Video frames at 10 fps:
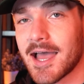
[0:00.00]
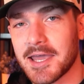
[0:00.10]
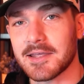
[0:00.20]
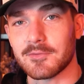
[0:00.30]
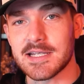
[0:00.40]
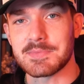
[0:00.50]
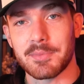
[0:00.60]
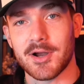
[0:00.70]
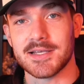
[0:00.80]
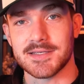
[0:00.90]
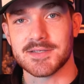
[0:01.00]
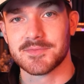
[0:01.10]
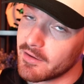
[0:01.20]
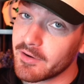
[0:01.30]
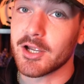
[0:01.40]
I had to raise my prices.
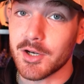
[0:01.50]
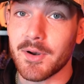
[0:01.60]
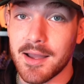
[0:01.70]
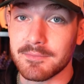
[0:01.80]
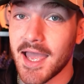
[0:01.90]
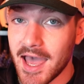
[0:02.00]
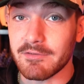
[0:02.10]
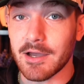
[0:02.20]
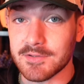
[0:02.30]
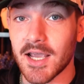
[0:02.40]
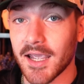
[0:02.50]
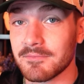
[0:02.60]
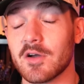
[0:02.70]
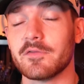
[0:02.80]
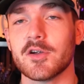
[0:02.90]
A very good problem to have, I would say.
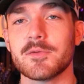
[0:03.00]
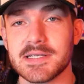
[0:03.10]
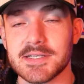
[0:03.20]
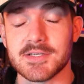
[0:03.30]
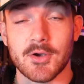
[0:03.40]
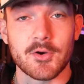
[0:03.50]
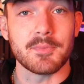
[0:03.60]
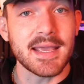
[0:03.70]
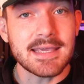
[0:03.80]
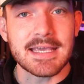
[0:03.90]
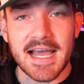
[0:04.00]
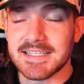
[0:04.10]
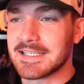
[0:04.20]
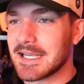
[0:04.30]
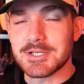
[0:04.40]
if you're a business owner, making
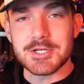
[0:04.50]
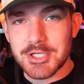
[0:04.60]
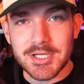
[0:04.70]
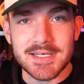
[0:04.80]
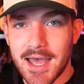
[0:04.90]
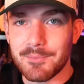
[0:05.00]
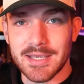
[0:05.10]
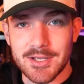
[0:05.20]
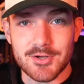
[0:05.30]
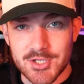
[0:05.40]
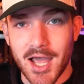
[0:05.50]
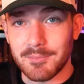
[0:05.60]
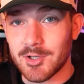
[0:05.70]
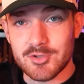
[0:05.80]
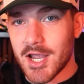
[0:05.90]
content should not be your
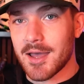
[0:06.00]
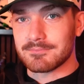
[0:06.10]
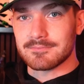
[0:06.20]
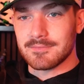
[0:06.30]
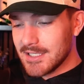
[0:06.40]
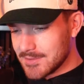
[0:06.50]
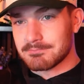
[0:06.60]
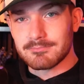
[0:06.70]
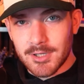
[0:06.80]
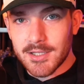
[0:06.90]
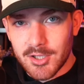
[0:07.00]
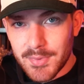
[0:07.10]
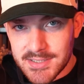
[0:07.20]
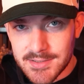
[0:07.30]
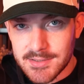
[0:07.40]
job. Your job is running your
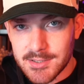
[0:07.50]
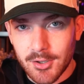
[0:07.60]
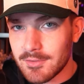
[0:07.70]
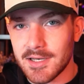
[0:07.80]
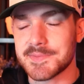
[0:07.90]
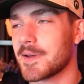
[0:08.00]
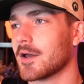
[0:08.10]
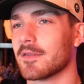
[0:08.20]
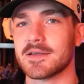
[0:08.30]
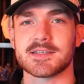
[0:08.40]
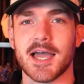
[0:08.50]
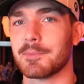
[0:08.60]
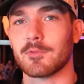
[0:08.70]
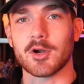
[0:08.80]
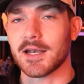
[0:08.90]
business. You don't need to spend all this
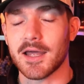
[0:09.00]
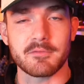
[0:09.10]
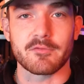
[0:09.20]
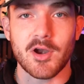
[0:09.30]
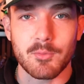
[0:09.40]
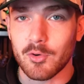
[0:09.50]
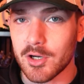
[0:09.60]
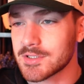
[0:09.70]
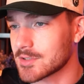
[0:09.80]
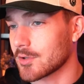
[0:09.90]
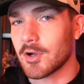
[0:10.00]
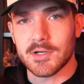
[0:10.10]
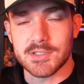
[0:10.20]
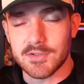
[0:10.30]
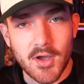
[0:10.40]
time working on frameworks or
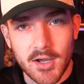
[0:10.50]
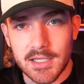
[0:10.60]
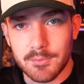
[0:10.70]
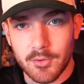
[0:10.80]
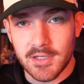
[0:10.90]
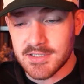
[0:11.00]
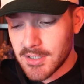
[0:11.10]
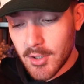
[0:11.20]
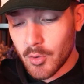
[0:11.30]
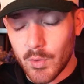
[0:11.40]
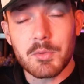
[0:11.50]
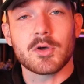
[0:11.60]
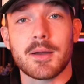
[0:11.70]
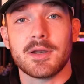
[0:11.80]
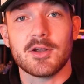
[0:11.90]
hooks or talking points. We will
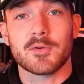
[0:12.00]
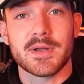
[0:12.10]
come into your